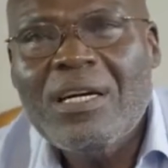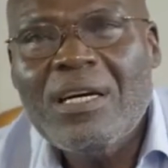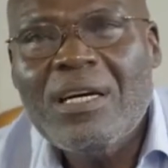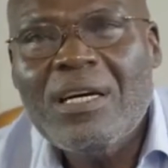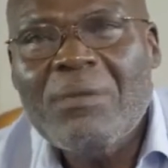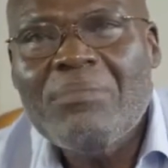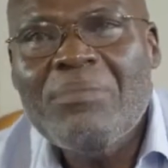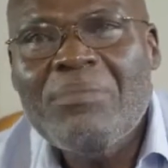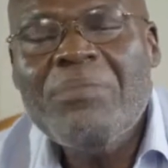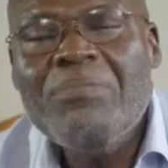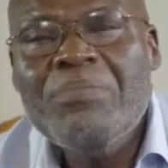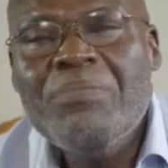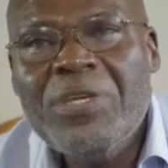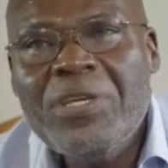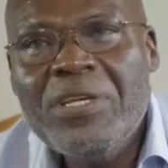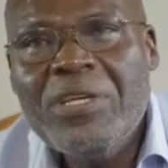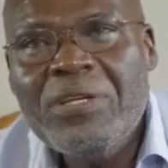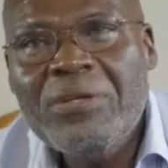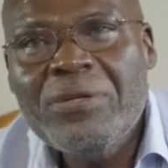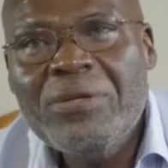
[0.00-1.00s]
BP,
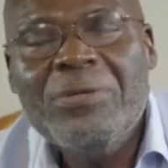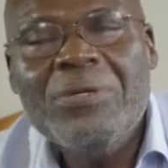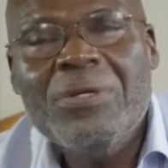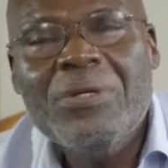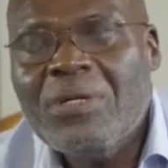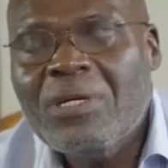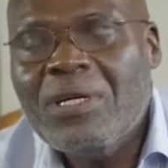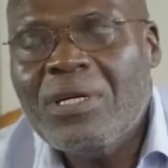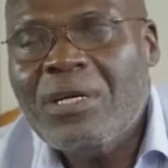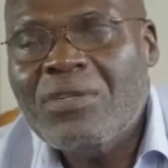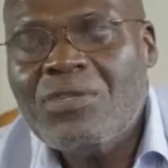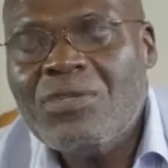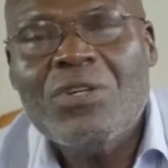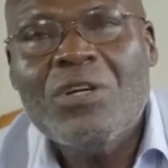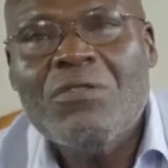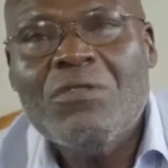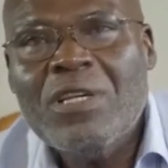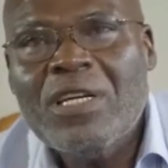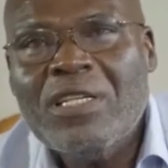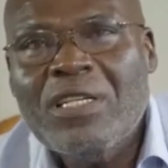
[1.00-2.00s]
you know, and
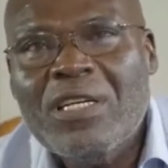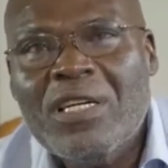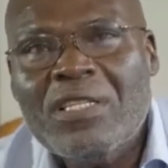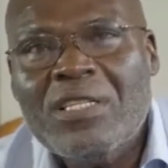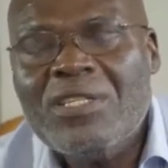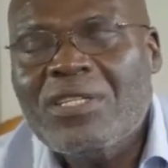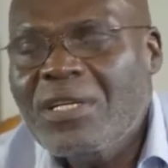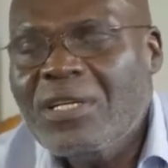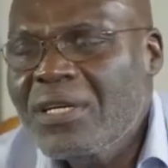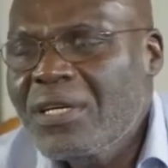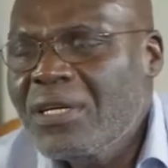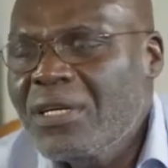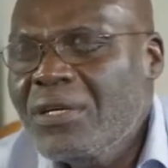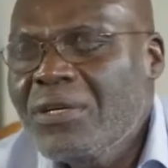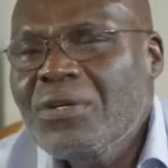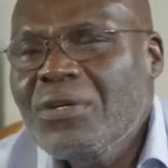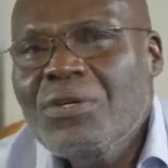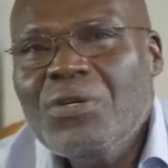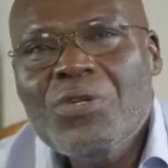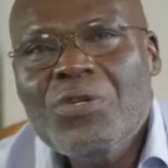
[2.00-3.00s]
stuff like that.
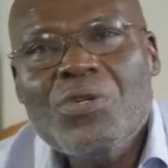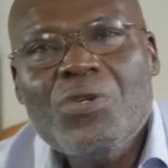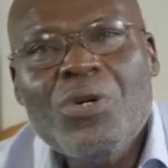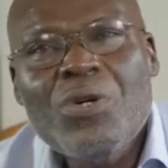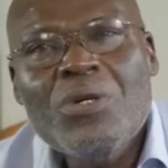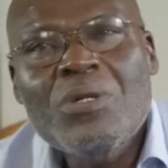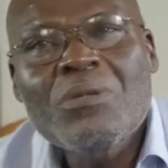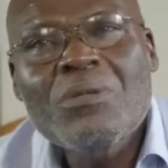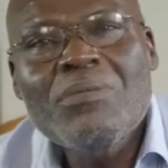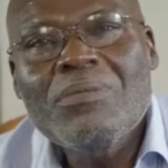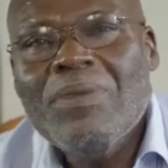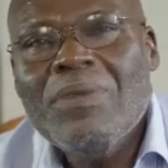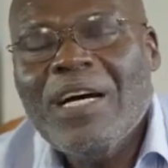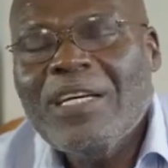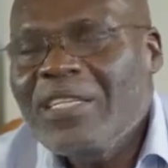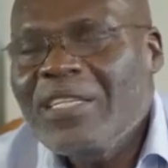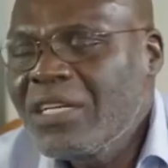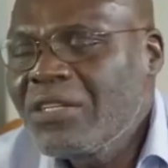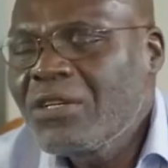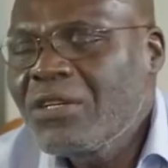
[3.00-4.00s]
So
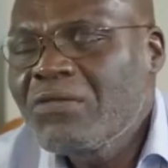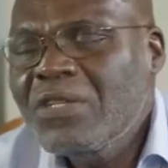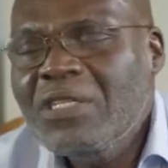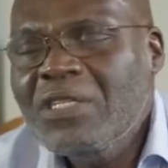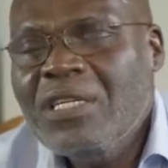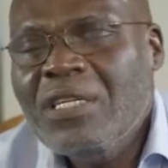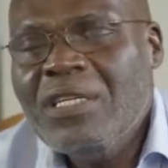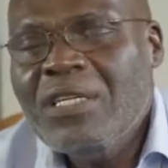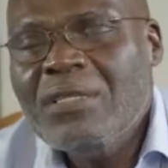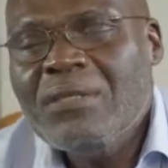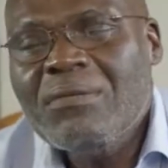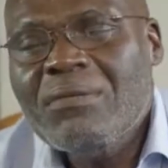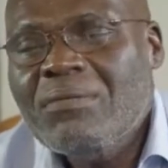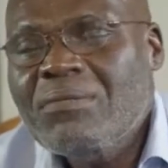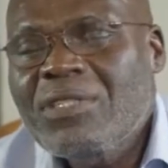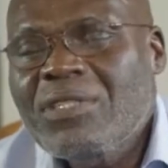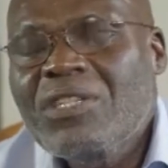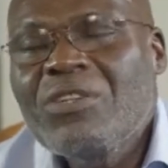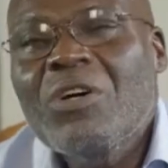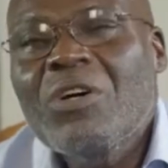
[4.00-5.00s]
at the end of the day,
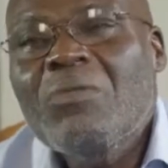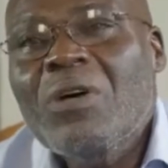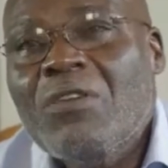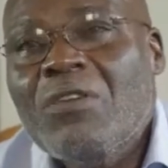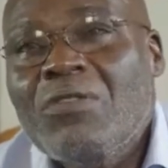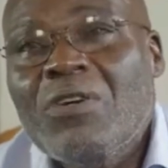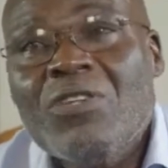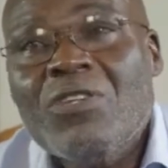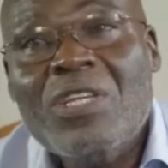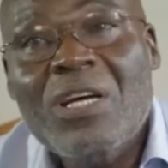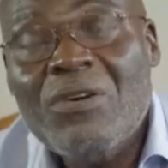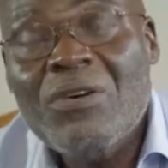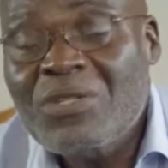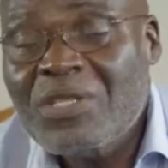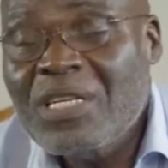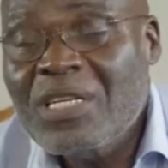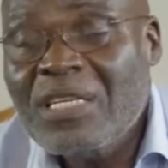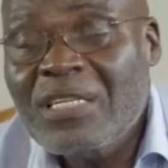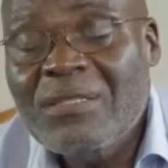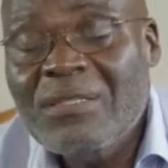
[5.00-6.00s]
the number of drugs I was
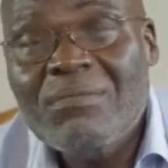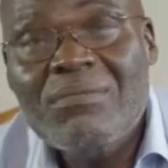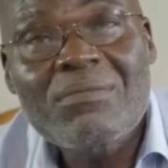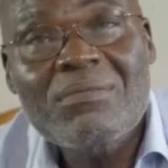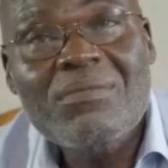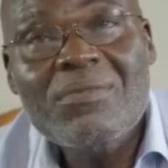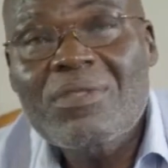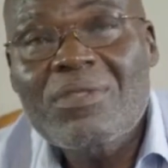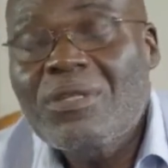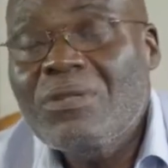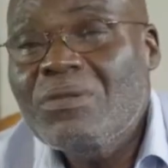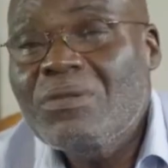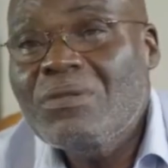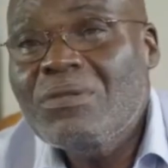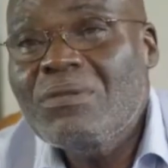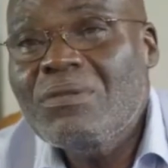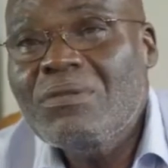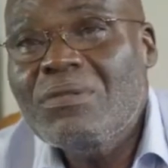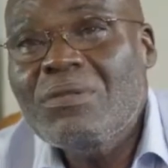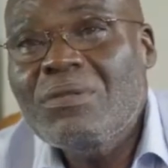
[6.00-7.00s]
taking
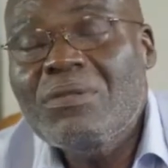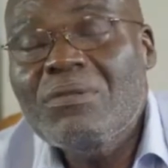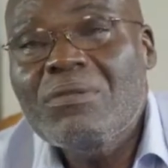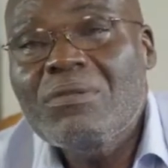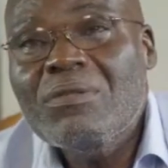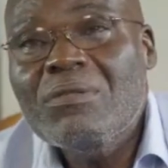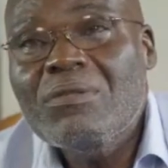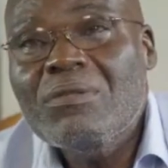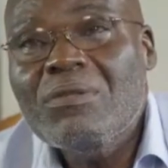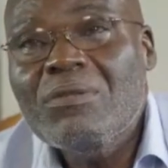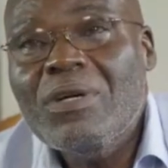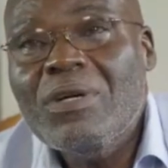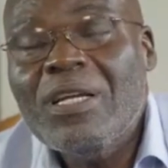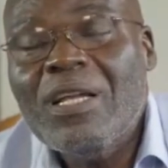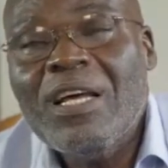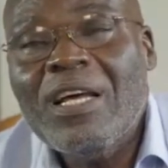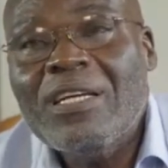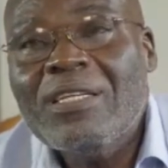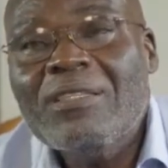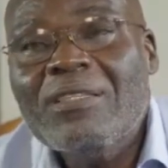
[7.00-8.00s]
were
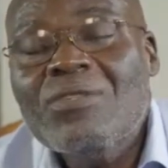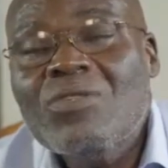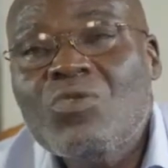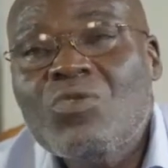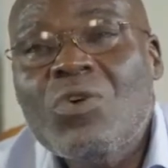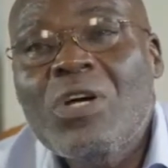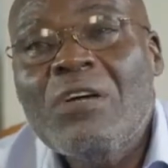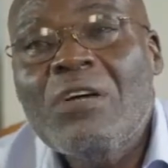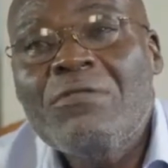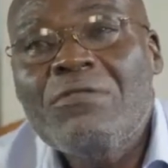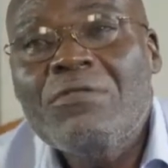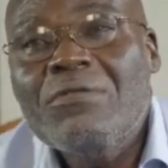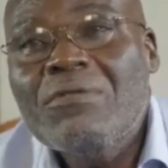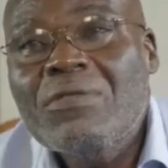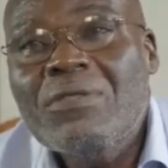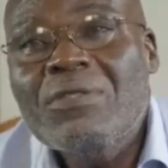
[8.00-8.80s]
like 12